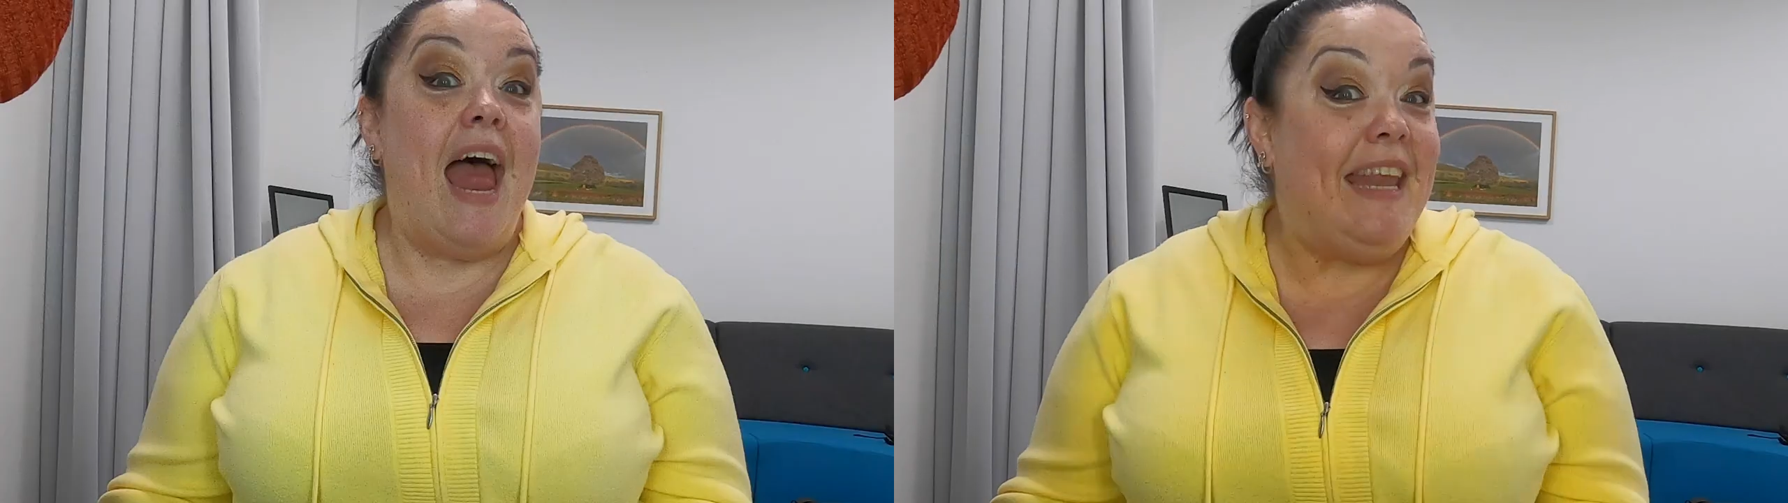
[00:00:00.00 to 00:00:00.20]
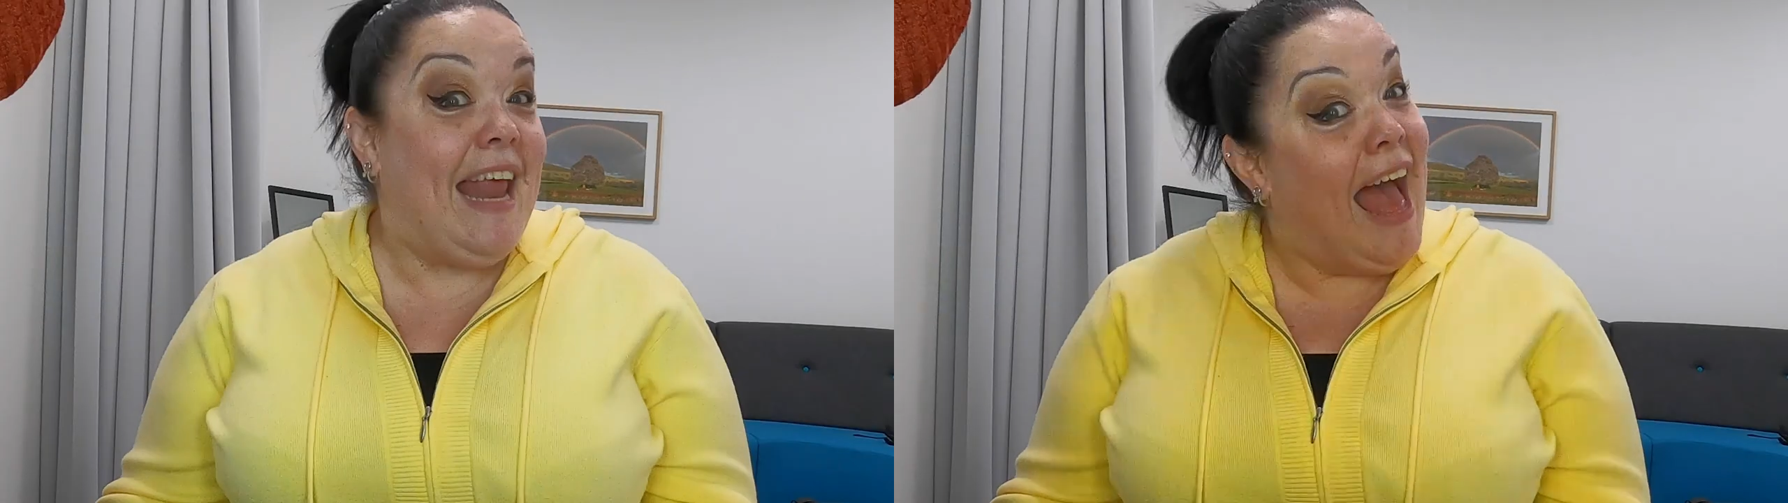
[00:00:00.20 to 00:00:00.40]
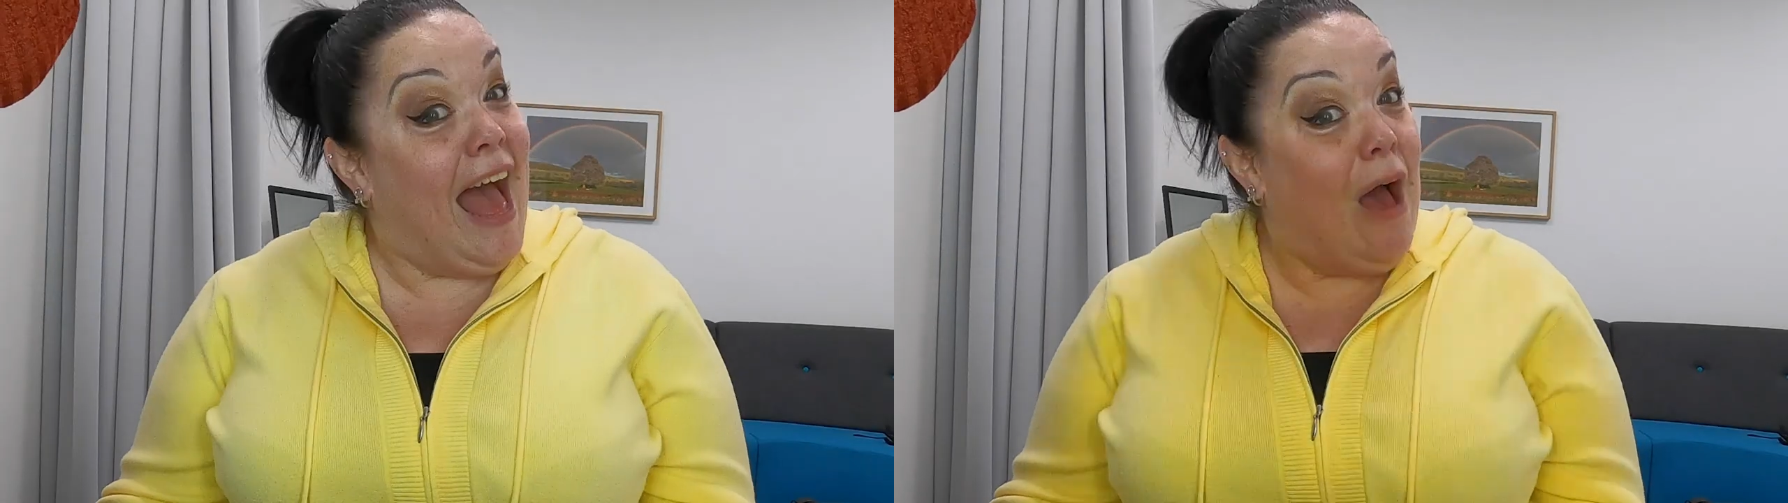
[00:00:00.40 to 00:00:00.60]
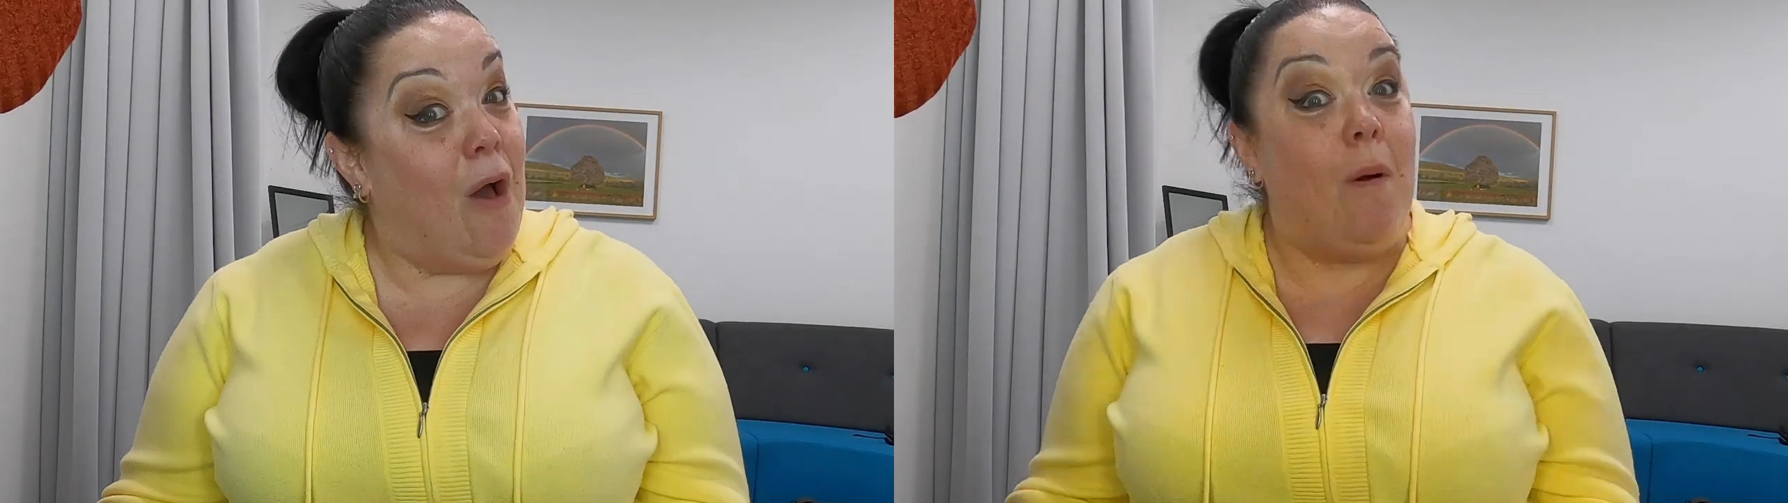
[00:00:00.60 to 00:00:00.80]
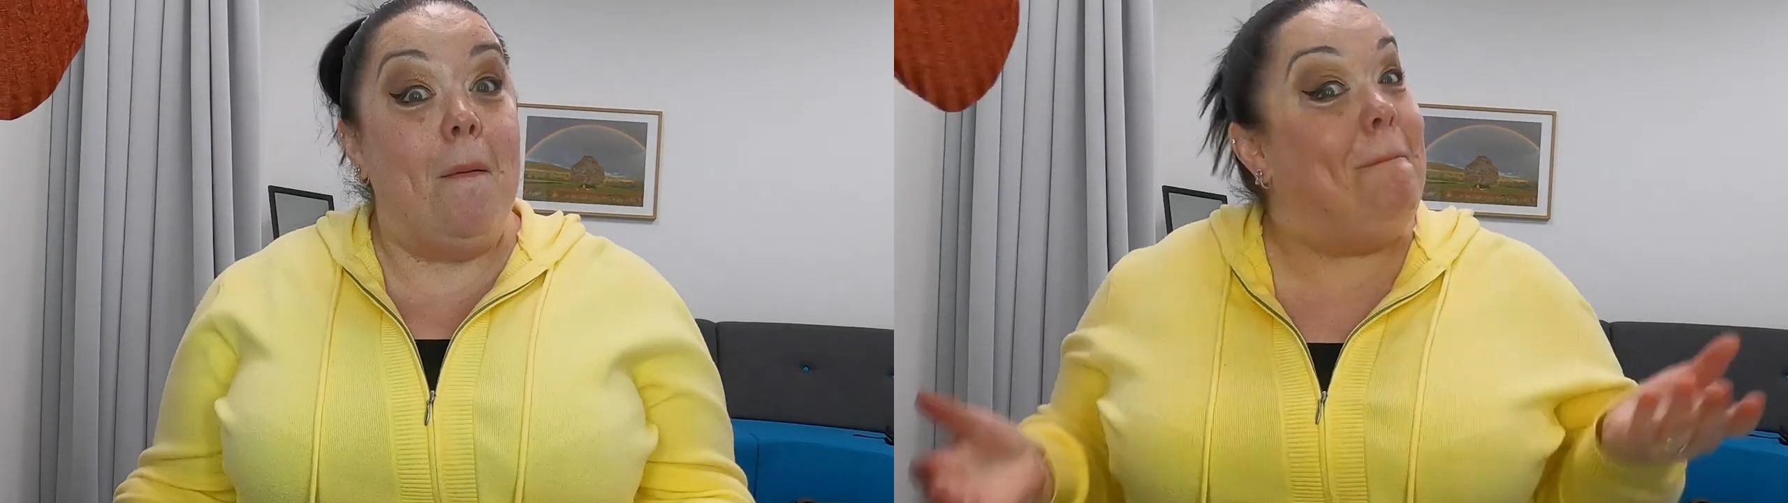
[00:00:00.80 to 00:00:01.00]

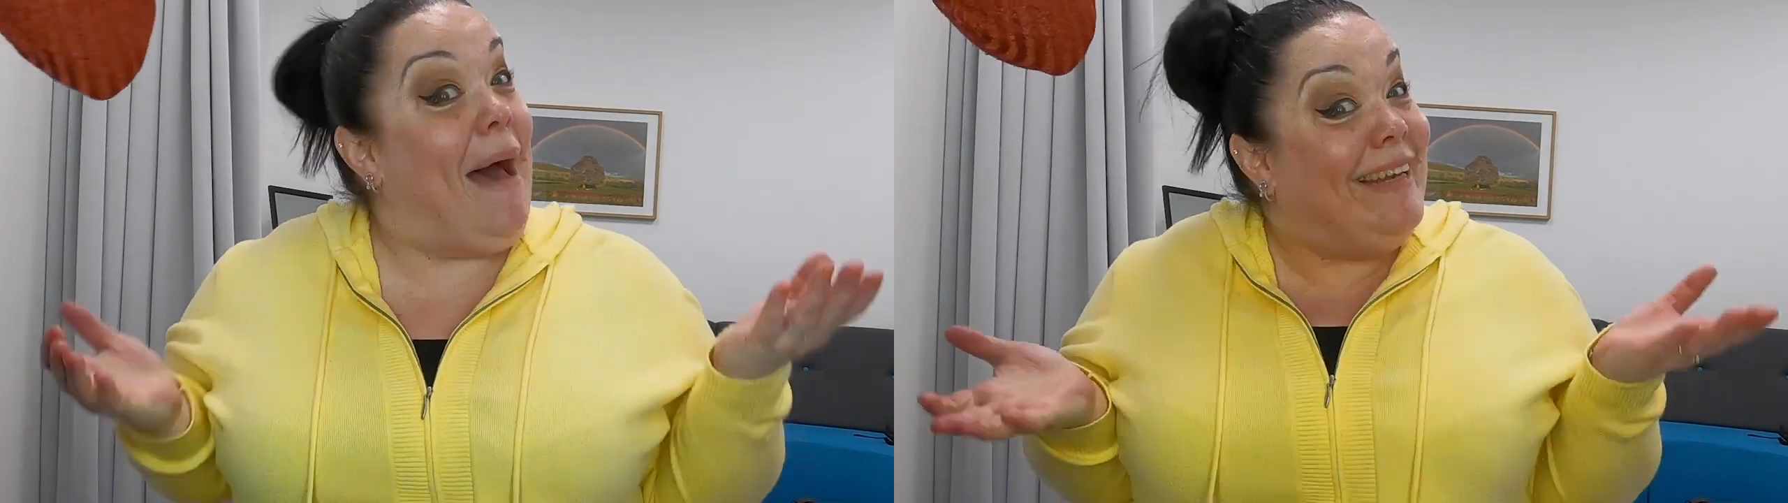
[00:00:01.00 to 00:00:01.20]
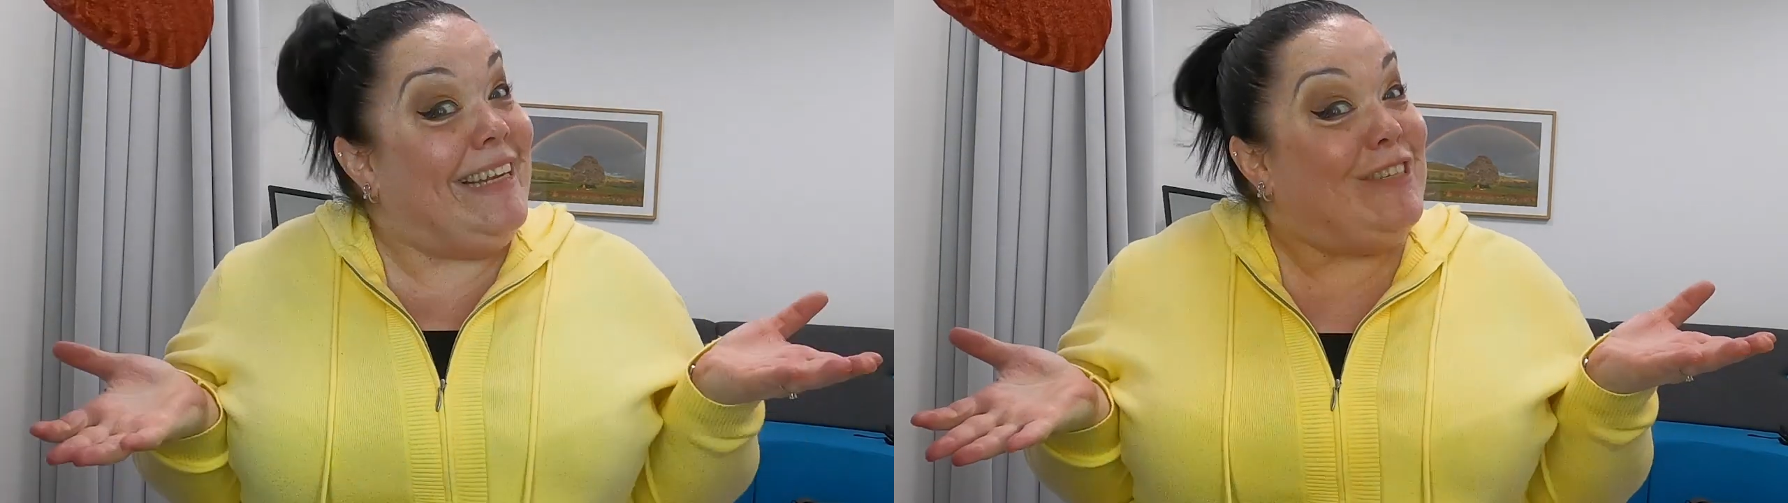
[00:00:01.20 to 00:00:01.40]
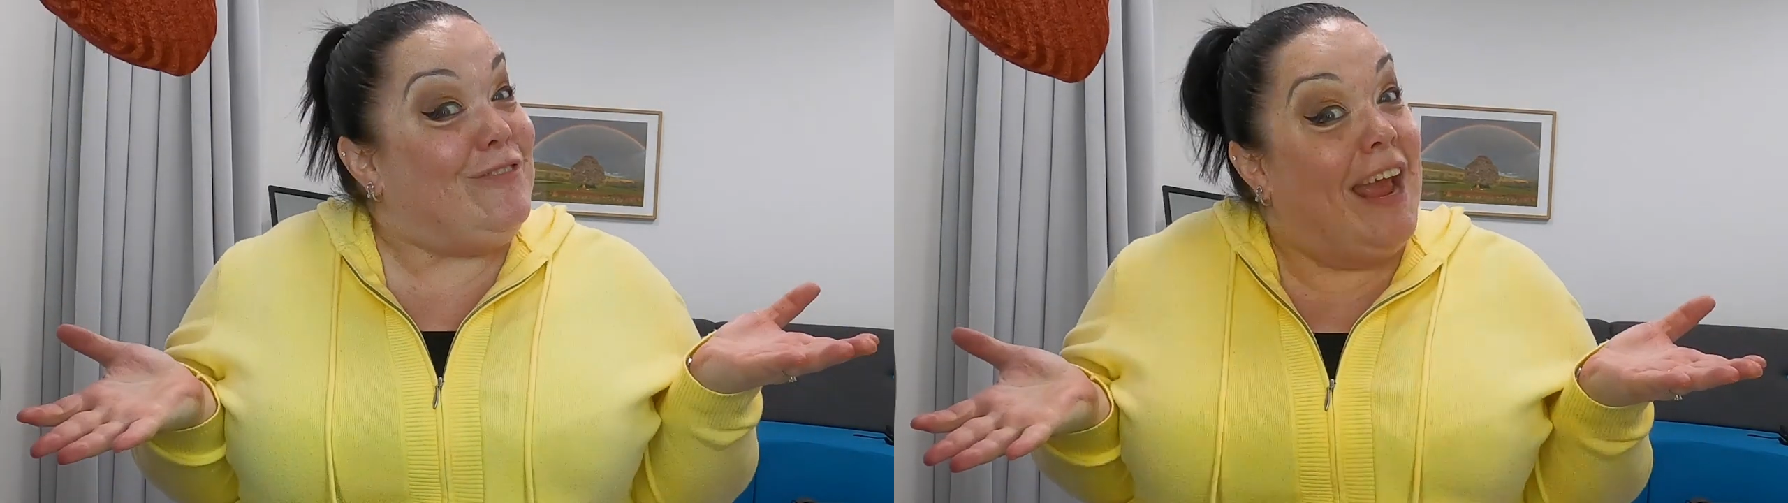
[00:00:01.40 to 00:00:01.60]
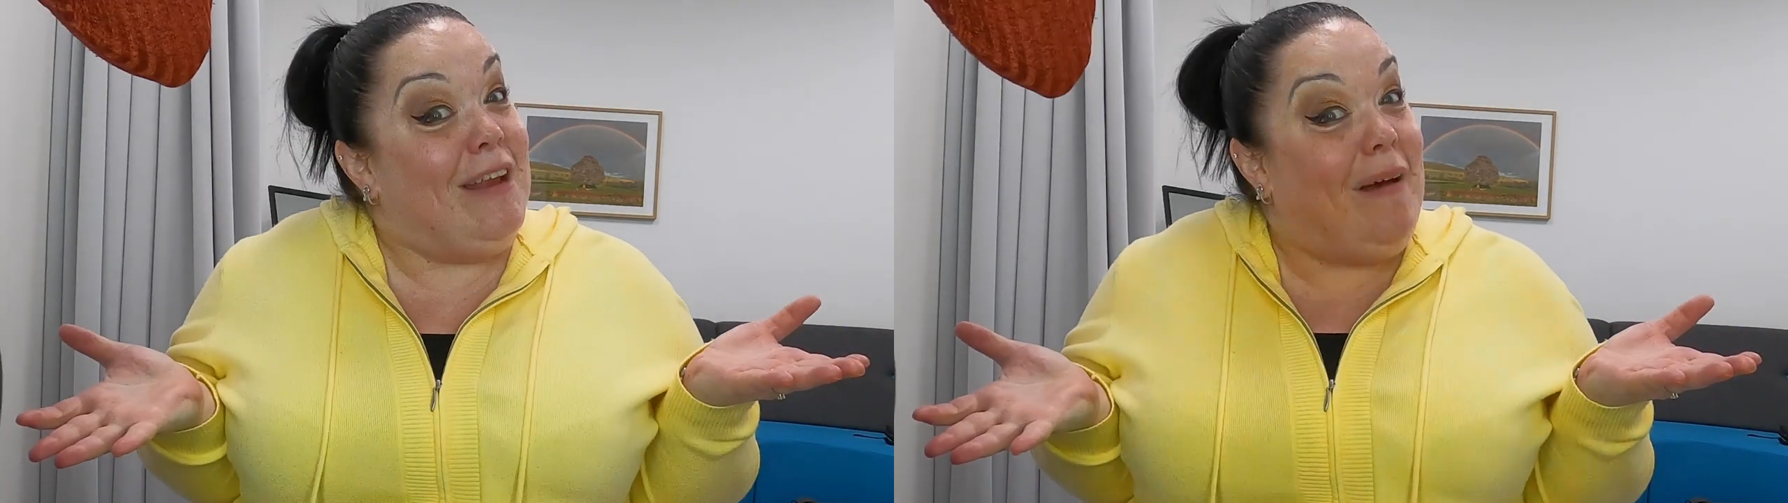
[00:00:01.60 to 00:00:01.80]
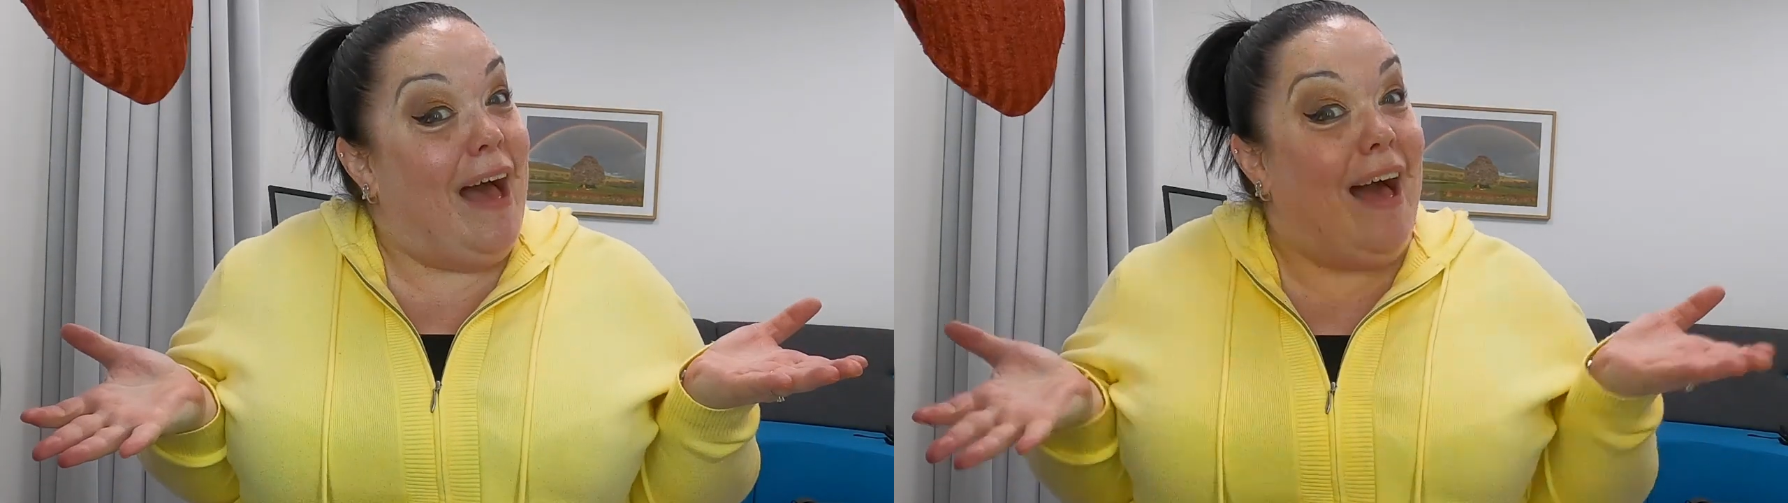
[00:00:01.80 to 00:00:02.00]
Now Mandy's
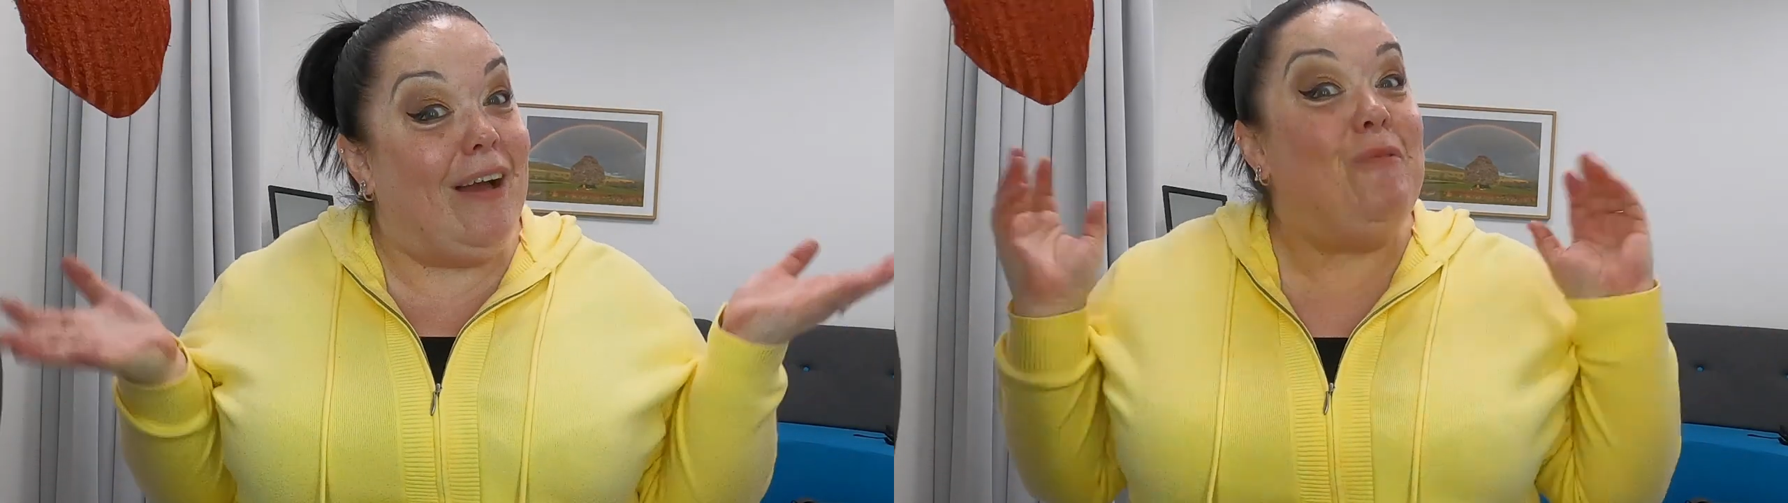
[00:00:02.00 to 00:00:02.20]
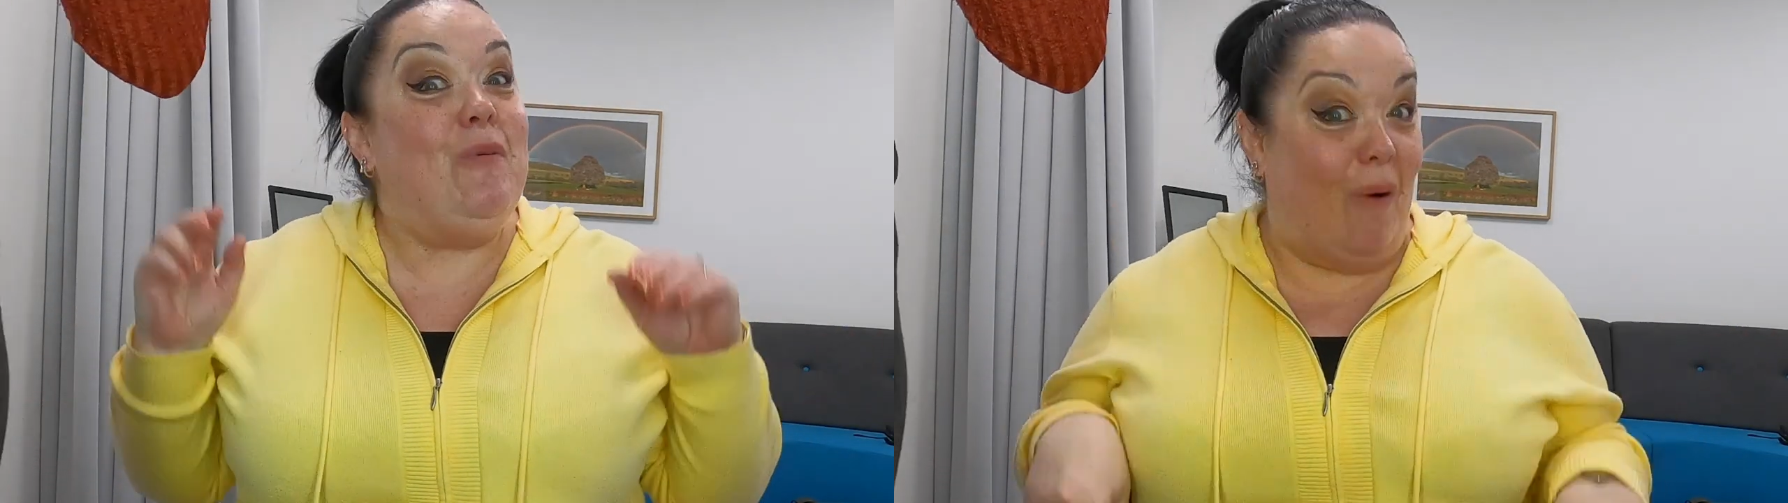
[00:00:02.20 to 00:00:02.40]
trademark,